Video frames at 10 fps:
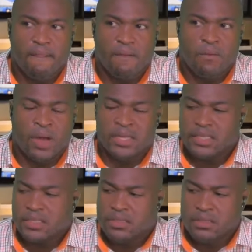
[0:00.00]
Why
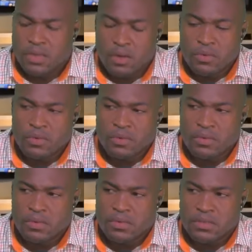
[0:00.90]
it is now
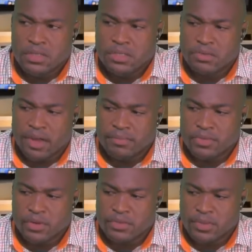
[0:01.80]
these crime
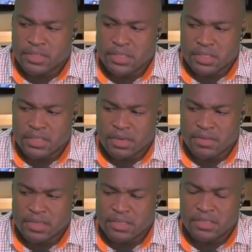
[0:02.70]
talks was
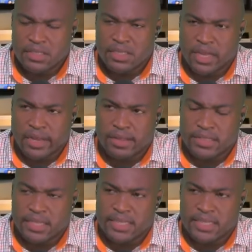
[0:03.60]
necessary? You didn't see that as a,